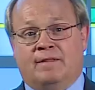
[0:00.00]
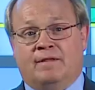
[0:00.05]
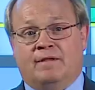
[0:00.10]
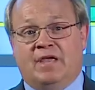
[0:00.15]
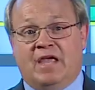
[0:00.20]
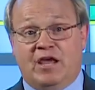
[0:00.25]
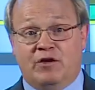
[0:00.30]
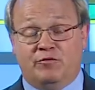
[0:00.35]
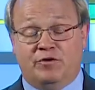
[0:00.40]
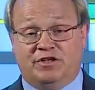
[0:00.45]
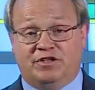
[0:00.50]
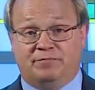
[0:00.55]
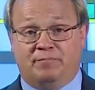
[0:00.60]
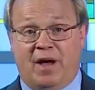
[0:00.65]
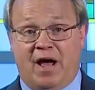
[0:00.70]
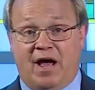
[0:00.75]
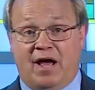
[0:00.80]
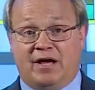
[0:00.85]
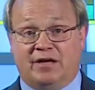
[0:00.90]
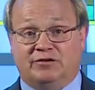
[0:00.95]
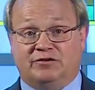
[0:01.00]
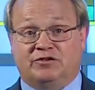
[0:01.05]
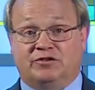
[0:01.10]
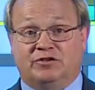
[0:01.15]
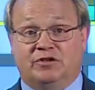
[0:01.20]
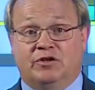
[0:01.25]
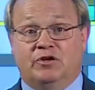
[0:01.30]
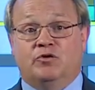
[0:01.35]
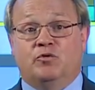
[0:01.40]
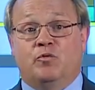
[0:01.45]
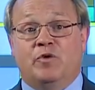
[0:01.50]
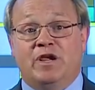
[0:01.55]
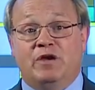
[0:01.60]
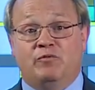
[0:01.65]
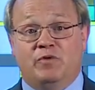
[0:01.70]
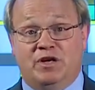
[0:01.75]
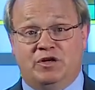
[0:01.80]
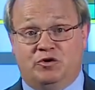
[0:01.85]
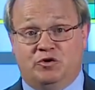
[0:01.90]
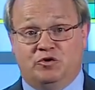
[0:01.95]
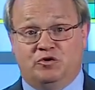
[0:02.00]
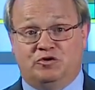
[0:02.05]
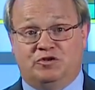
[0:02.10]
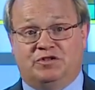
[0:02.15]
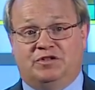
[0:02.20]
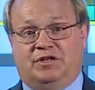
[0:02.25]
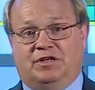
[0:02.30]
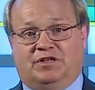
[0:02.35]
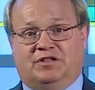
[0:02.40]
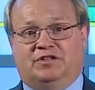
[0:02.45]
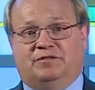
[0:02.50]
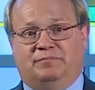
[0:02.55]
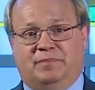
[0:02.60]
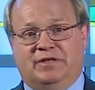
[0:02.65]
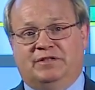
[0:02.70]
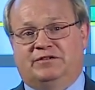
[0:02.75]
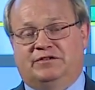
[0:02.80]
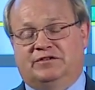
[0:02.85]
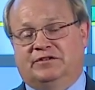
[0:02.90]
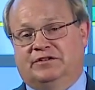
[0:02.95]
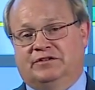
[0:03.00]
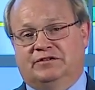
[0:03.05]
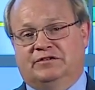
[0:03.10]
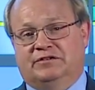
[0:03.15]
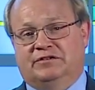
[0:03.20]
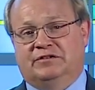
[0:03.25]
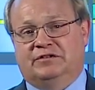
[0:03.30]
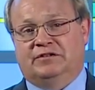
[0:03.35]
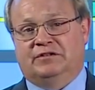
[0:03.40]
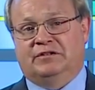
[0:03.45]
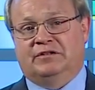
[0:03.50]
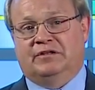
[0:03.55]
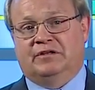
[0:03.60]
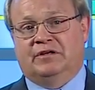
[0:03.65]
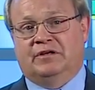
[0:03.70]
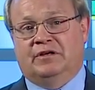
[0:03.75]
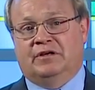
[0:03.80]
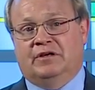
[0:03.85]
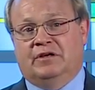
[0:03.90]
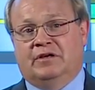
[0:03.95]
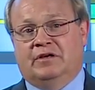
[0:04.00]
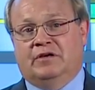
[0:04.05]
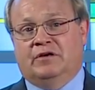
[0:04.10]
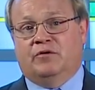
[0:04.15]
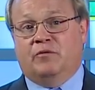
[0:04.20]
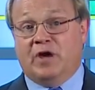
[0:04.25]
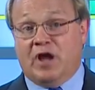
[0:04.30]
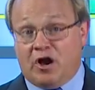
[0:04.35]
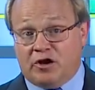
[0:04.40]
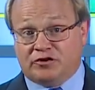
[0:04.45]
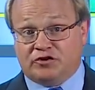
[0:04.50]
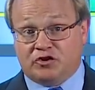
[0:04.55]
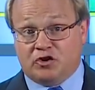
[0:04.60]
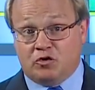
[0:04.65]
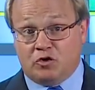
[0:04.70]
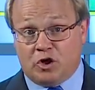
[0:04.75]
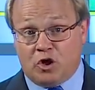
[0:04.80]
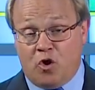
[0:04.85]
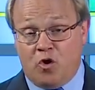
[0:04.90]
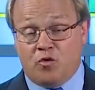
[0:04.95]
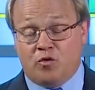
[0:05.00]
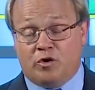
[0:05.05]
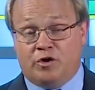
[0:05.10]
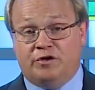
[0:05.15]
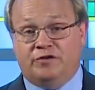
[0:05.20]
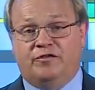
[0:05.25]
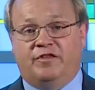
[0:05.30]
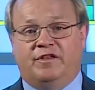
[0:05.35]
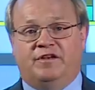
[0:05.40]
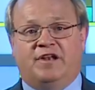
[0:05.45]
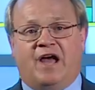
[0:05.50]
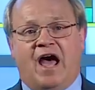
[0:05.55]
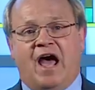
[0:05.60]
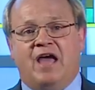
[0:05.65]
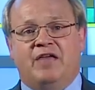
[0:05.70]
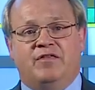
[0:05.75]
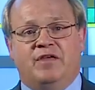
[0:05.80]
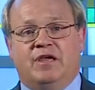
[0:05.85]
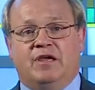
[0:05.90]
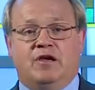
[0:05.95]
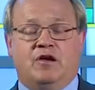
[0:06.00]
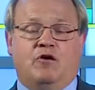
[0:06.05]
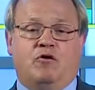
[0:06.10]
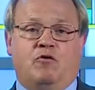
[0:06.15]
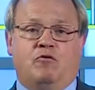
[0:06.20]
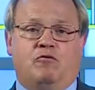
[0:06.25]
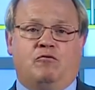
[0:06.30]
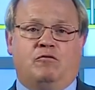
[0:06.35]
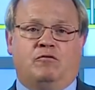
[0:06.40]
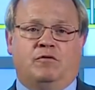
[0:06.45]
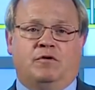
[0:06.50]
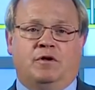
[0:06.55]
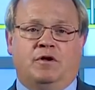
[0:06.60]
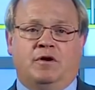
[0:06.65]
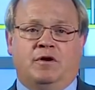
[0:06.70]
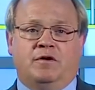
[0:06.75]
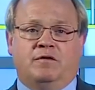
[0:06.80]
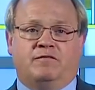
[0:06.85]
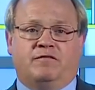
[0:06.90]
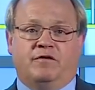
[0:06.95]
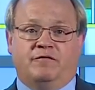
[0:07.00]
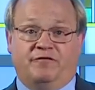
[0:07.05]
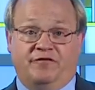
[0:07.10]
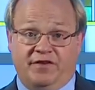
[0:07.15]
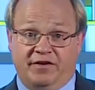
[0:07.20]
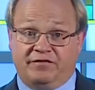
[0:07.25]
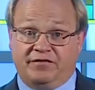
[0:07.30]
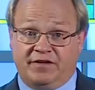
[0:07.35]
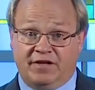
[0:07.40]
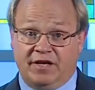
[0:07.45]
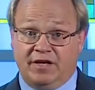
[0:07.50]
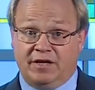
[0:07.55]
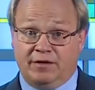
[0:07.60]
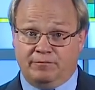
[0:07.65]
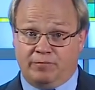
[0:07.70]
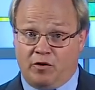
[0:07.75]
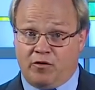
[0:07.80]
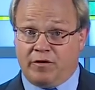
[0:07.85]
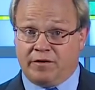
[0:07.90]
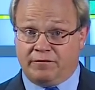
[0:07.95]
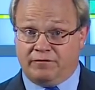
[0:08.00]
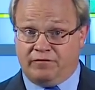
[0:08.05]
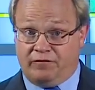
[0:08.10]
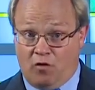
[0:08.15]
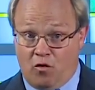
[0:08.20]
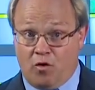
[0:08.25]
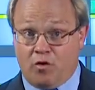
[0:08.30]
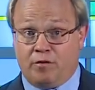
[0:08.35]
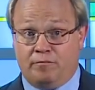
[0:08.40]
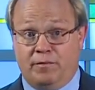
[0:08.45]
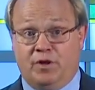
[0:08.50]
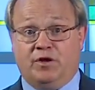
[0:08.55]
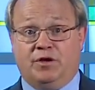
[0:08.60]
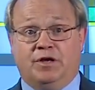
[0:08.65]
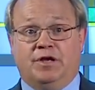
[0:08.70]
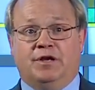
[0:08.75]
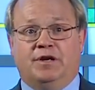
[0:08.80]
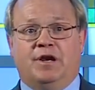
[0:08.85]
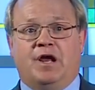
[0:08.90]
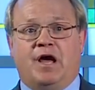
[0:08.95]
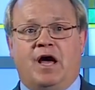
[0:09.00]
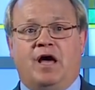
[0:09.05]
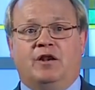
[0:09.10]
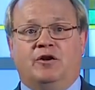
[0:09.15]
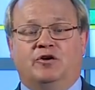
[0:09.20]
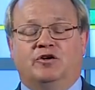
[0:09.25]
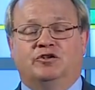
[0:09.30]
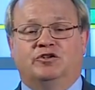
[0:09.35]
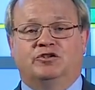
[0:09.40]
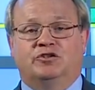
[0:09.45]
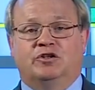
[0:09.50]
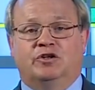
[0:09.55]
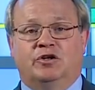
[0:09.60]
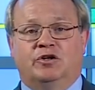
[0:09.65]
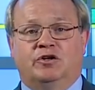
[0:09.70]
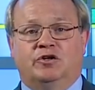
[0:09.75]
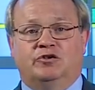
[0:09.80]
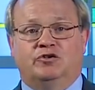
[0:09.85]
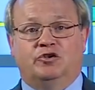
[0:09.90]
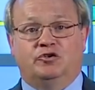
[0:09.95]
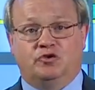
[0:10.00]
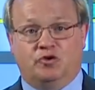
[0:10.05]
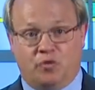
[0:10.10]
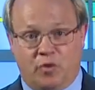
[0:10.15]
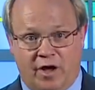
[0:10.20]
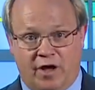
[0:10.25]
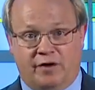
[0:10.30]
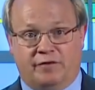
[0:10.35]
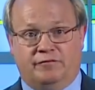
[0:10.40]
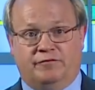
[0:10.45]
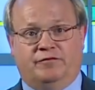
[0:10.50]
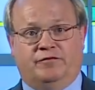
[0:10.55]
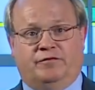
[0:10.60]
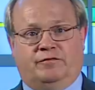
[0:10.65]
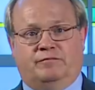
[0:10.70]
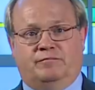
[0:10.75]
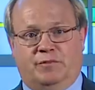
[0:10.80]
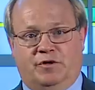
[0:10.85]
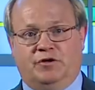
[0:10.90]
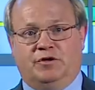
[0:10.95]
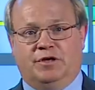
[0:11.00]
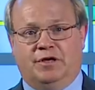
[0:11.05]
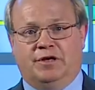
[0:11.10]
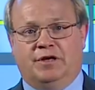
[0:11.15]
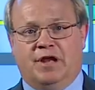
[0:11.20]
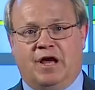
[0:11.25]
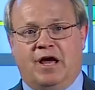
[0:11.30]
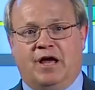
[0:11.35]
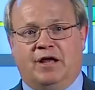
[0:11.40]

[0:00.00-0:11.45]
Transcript: In response, we reduced expenses. We also lowered the tithing goal from $15.4 million to $12 million,